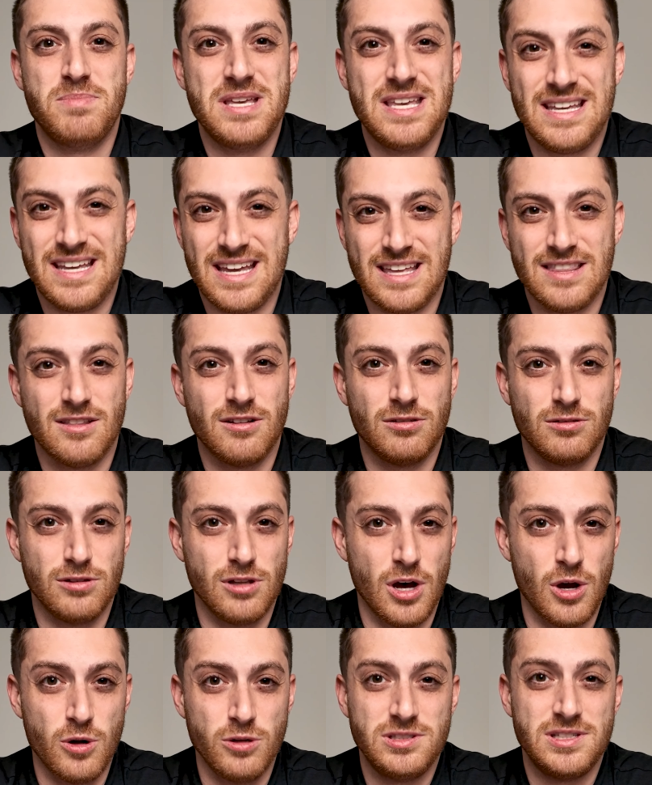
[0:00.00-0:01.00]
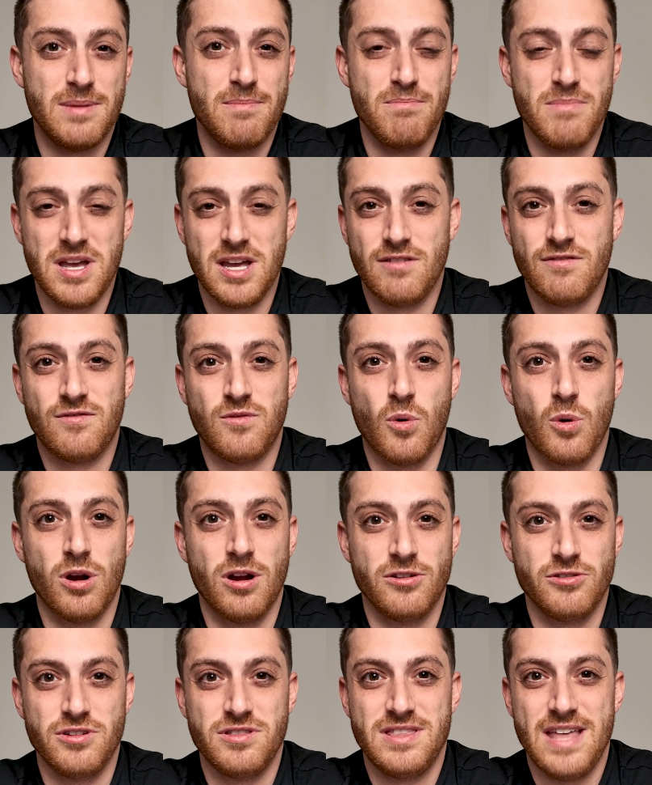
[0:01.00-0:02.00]
being in the low to mid four
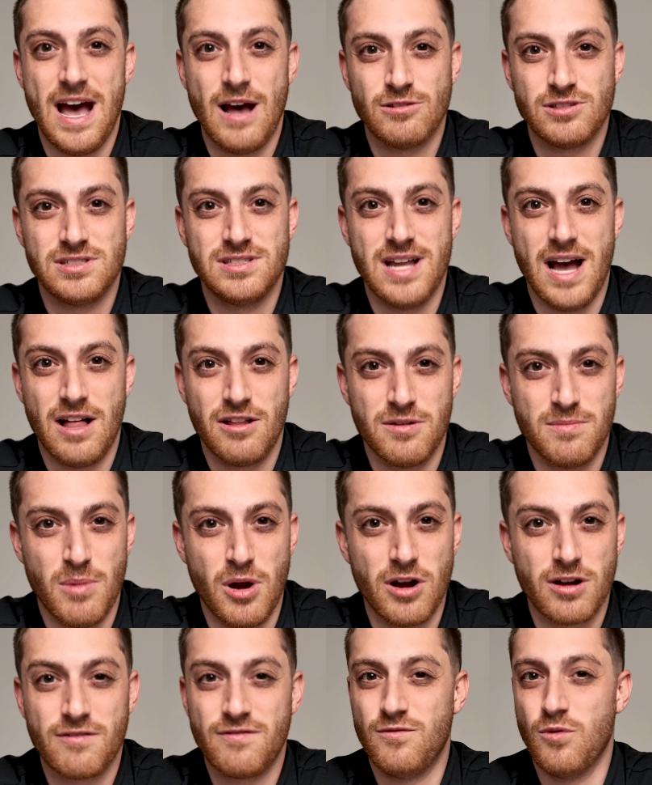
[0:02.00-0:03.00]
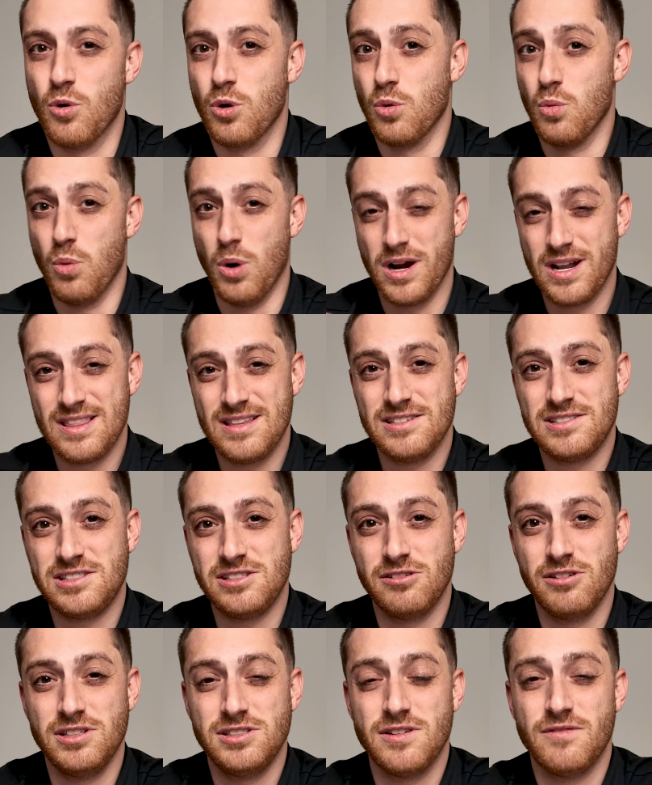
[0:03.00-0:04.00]
hundred thousand dollar mark for one of the
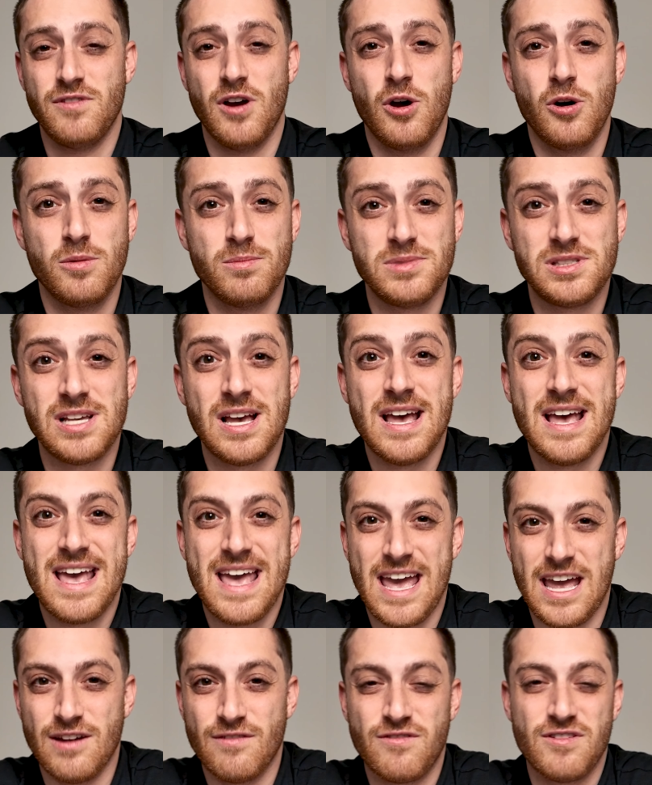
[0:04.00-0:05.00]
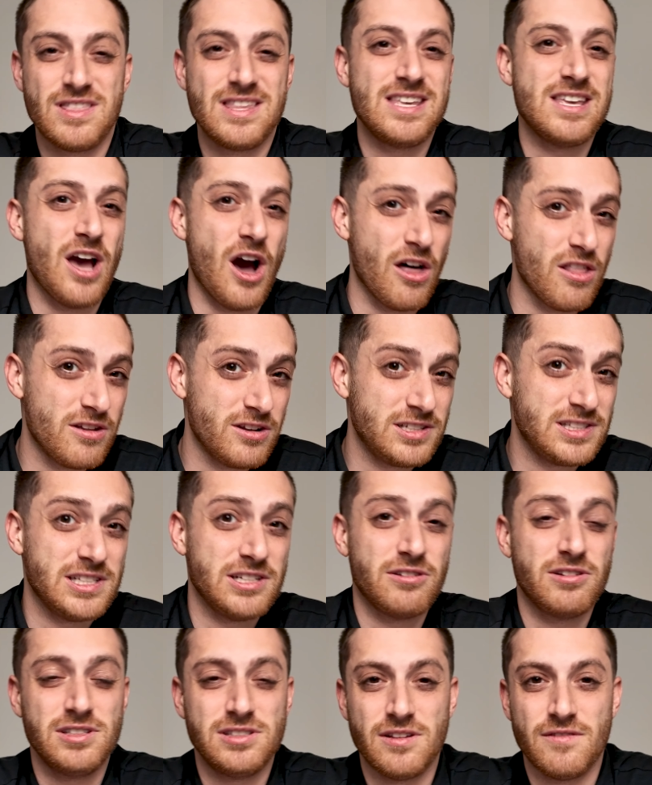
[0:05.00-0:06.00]
series of homes, and for the other
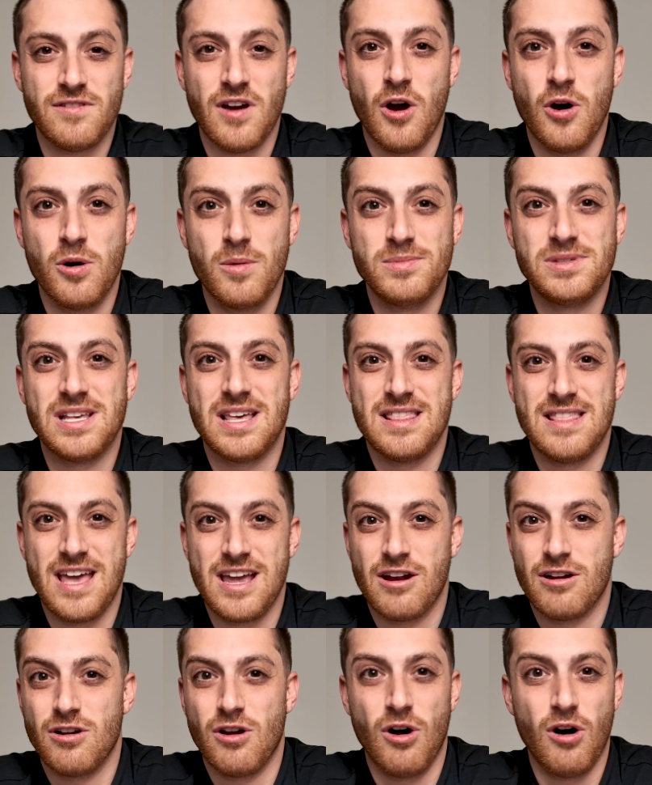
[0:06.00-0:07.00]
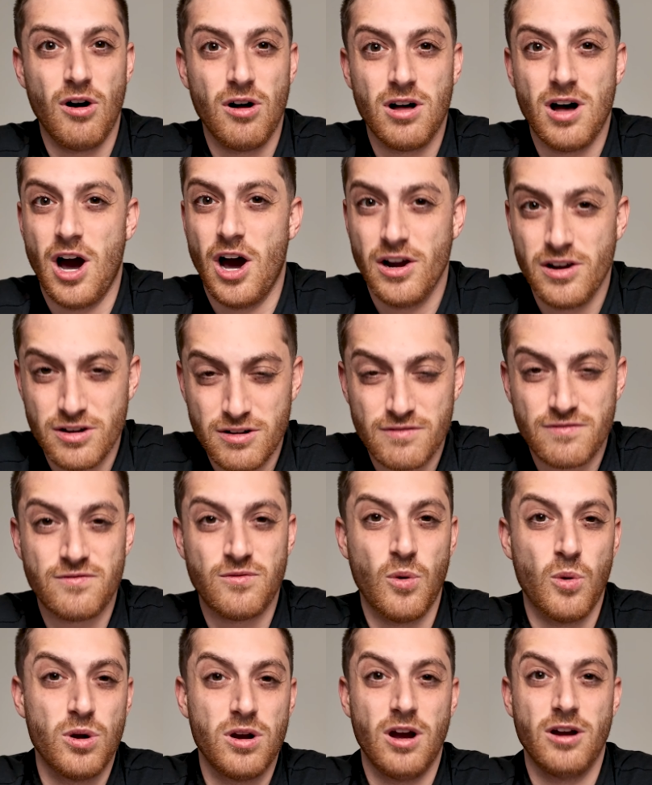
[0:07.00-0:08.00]
series of homes, they are all under
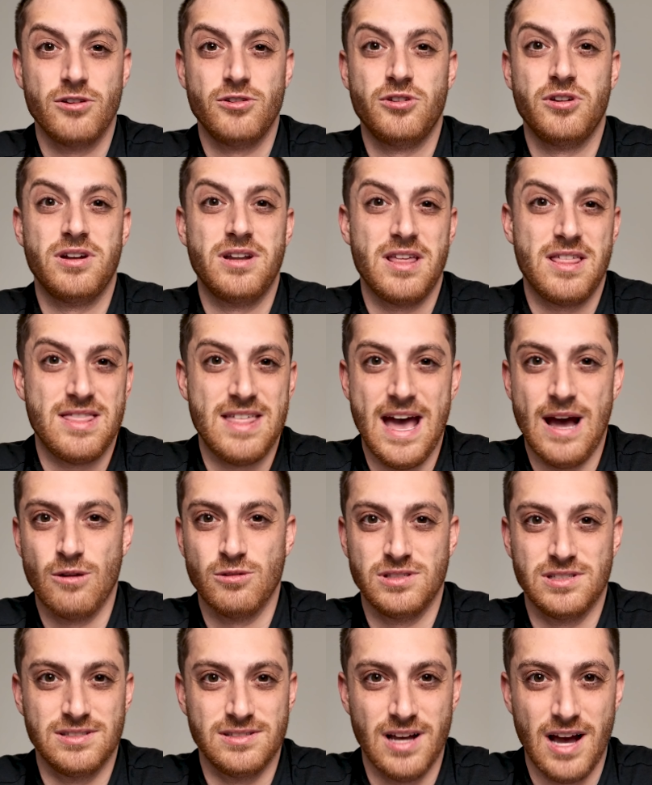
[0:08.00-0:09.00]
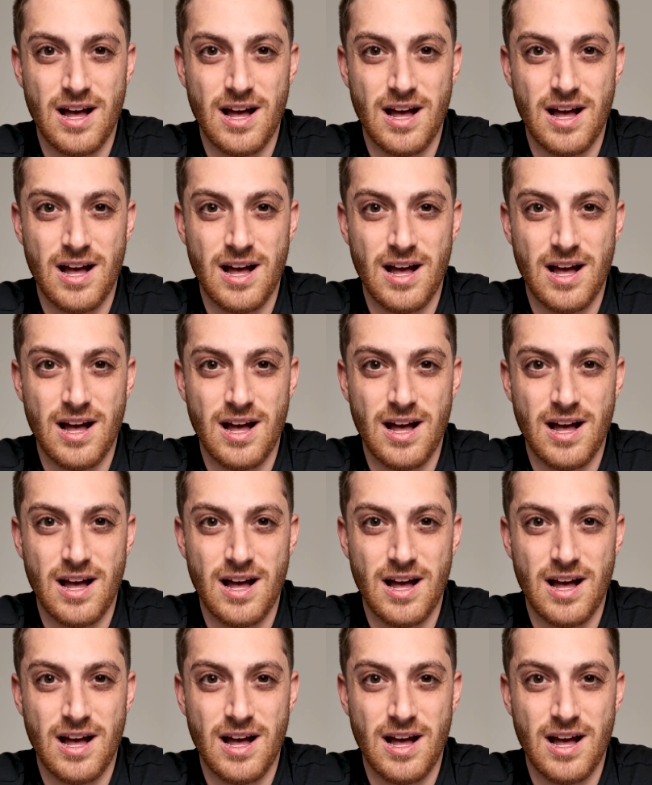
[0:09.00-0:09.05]
four hundred thousand